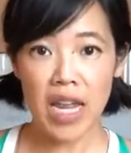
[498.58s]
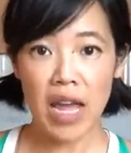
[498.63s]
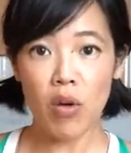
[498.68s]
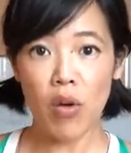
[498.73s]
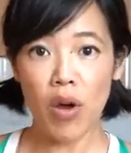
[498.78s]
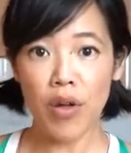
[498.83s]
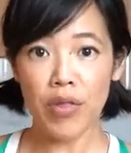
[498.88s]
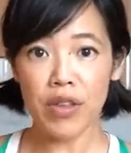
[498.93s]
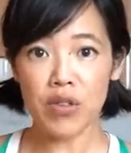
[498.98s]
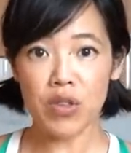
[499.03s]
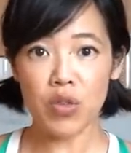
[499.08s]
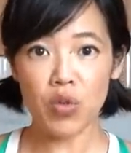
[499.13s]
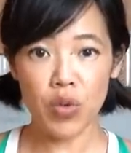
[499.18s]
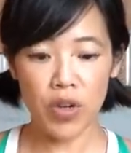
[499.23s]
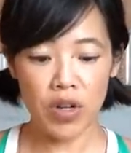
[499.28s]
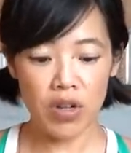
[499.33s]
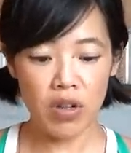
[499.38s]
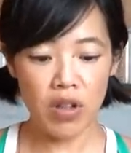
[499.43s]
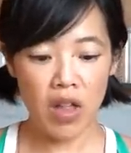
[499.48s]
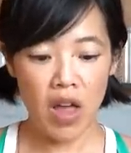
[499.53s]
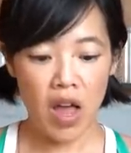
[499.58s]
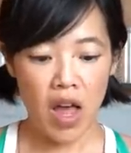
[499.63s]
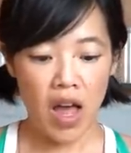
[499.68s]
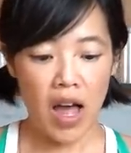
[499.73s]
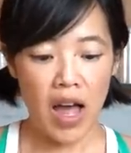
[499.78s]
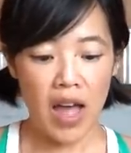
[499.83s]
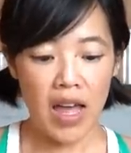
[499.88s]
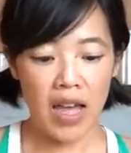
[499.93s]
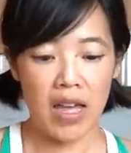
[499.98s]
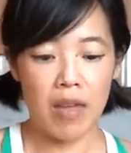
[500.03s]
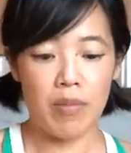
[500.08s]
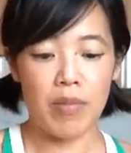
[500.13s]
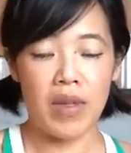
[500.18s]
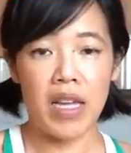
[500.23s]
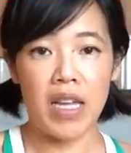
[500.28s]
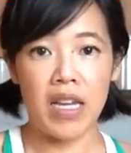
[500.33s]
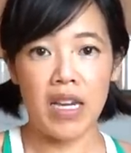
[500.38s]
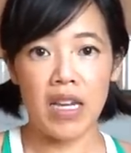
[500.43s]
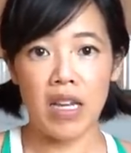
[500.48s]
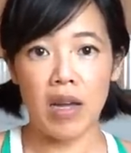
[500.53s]
Now on this griddle, I am
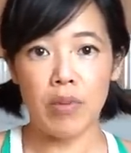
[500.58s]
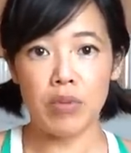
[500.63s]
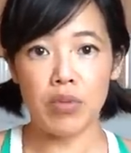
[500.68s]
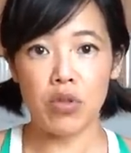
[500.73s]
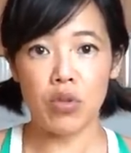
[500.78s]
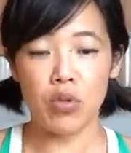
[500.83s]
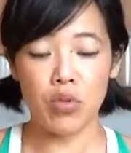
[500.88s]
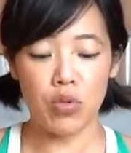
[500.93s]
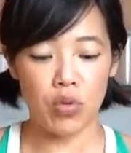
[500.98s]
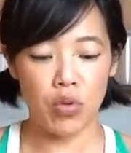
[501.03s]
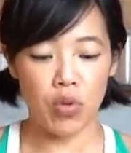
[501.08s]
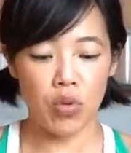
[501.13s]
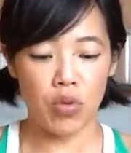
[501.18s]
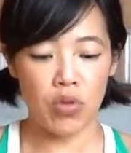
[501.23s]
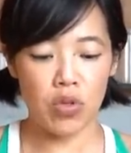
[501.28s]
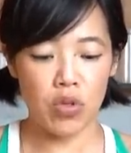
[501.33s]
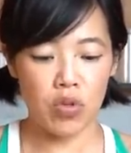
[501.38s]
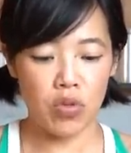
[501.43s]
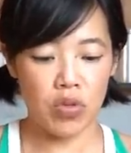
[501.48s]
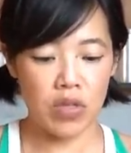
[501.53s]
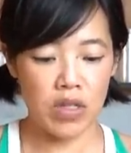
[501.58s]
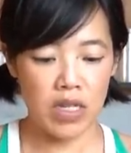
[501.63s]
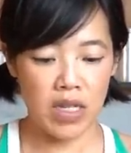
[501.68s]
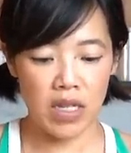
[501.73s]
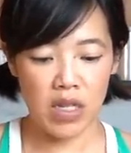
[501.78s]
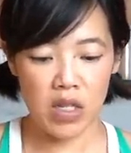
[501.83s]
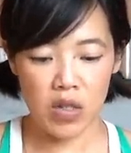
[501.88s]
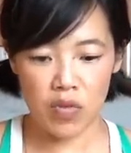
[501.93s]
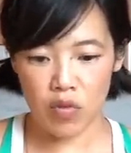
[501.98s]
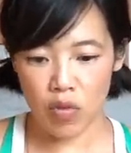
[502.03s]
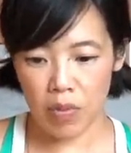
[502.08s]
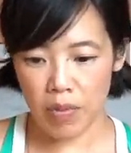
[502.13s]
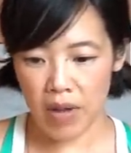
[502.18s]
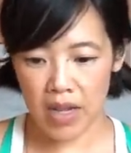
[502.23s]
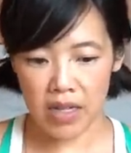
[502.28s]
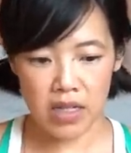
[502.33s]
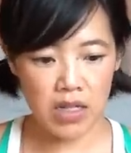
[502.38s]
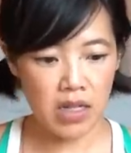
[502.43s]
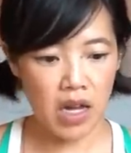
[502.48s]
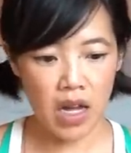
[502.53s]
heating up two corn tortillas for
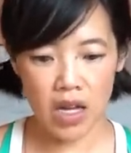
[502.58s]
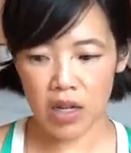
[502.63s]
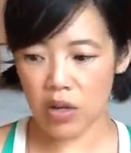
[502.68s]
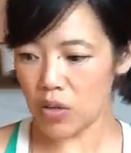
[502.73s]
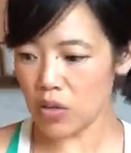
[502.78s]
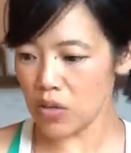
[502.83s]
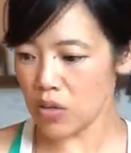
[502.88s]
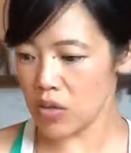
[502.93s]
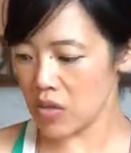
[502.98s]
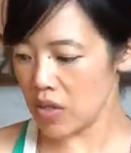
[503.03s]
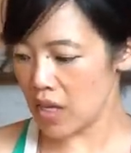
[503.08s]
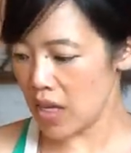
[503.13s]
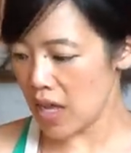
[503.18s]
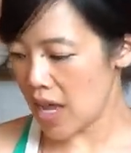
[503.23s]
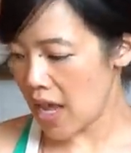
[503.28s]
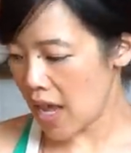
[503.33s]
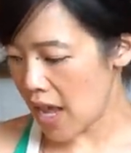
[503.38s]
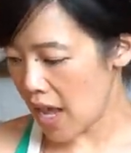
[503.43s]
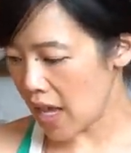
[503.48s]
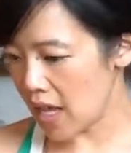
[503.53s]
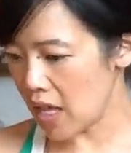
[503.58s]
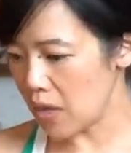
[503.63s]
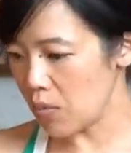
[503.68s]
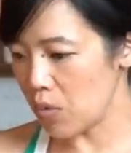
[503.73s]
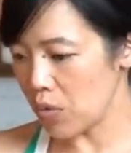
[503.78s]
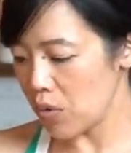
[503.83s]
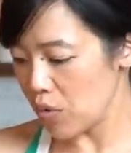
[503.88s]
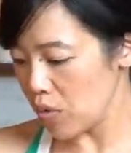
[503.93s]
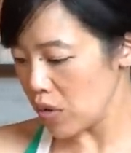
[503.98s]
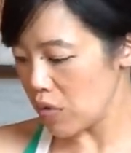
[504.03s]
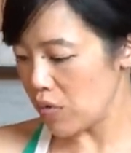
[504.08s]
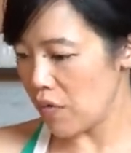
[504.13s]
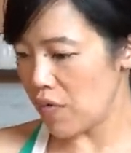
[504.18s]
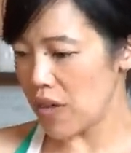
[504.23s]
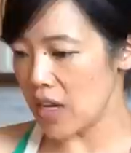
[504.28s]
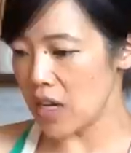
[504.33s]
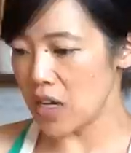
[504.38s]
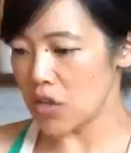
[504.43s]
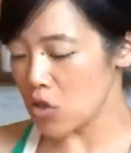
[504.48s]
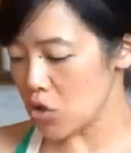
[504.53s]
my tacos. And we're going to
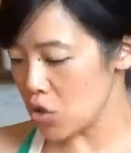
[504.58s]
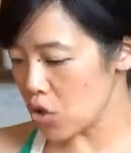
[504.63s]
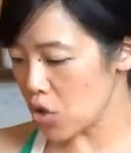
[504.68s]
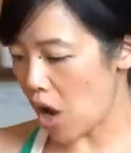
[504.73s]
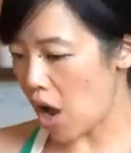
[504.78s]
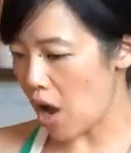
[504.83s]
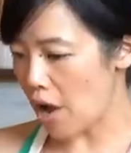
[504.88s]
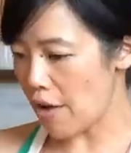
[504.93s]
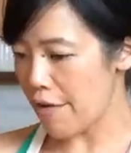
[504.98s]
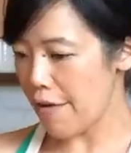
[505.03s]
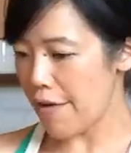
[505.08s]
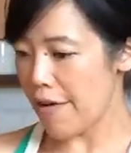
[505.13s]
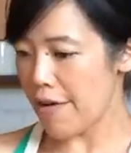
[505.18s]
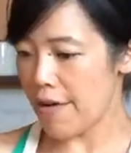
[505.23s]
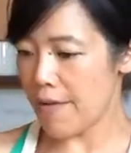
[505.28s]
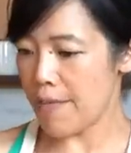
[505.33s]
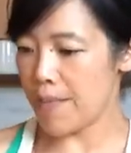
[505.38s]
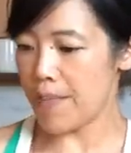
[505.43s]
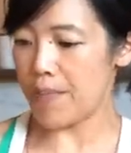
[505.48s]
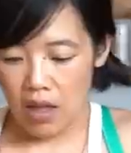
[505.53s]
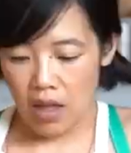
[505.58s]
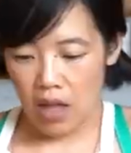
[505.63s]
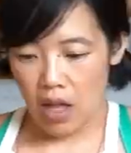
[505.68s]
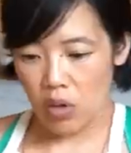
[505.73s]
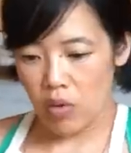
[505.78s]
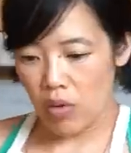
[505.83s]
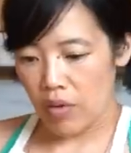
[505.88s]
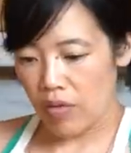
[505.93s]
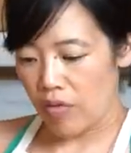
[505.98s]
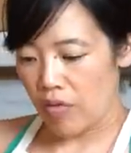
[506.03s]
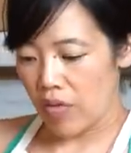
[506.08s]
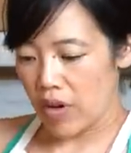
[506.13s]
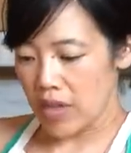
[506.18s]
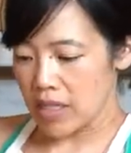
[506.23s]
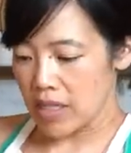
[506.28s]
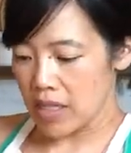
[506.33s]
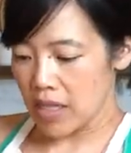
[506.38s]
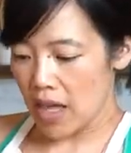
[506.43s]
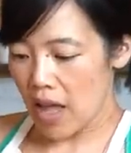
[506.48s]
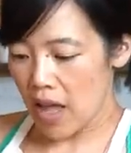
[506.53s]
finish our agua
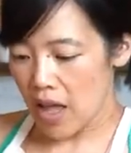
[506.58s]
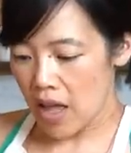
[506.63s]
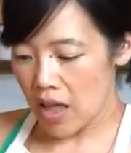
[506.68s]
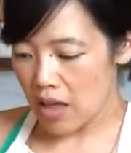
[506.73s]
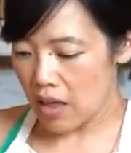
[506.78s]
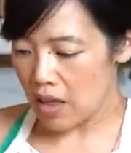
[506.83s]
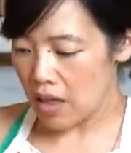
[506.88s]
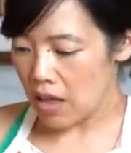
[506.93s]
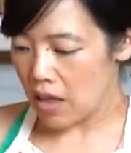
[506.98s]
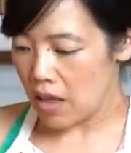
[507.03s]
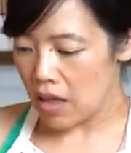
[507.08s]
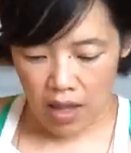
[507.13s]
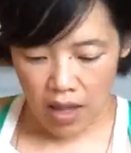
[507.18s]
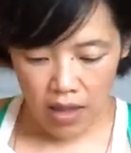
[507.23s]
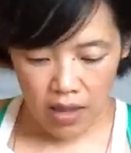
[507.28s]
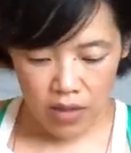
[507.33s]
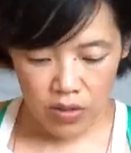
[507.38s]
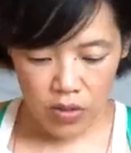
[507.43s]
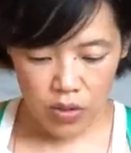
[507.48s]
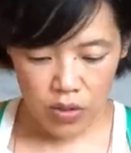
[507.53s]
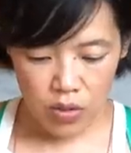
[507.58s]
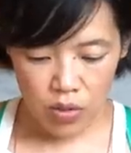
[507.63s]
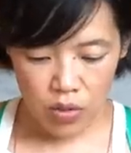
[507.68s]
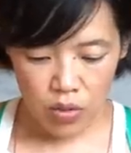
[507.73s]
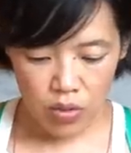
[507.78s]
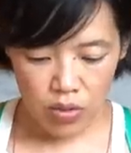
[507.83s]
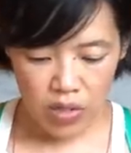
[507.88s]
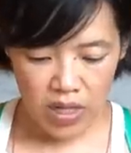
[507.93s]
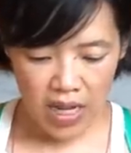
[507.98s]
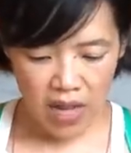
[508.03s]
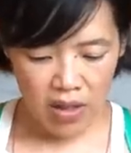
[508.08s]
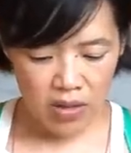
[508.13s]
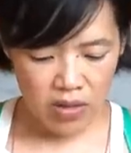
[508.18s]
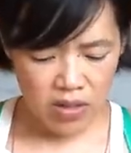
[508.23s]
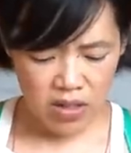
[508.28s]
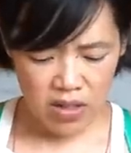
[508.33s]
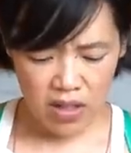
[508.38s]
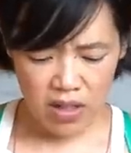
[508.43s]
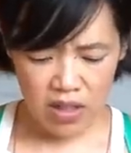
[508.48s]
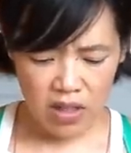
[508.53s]
fresca. And this is cool down.
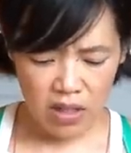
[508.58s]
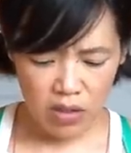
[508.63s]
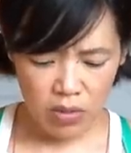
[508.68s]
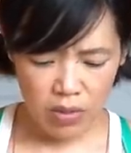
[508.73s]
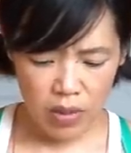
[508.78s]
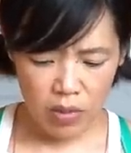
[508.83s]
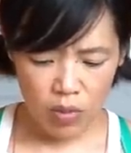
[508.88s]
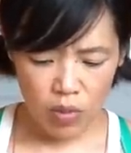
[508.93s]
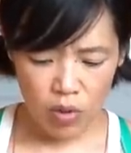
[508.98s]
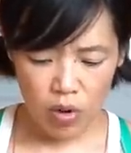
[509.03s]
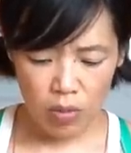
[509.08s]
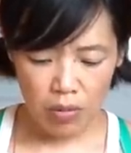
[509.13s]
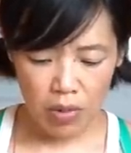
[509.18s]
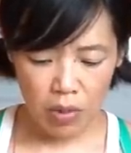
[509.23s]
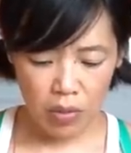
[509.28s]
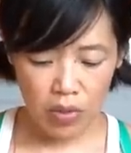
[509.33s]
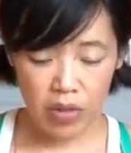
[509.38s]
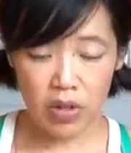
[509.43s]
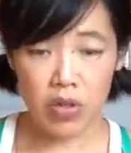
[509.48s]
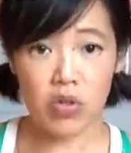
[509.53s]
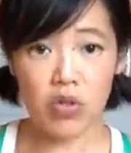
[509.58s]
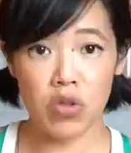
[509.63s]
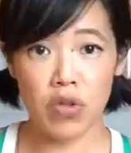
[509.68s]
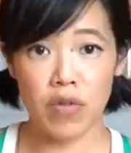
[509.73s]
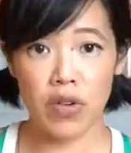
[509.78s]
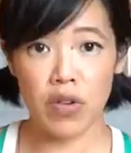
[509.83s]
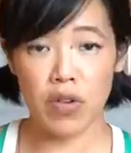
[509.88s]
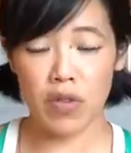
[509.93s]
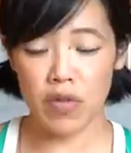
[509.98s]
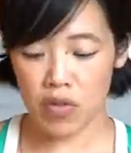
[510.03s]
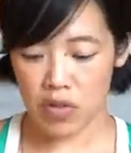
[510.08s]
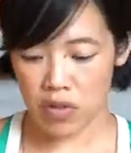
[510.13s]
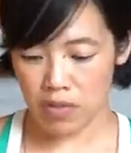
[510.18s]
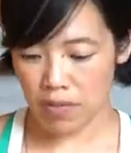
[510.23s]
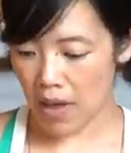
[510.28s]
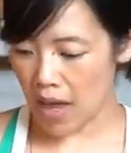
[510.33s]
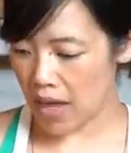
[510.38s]
It's still a little bit warm, but we're gonna serve it over some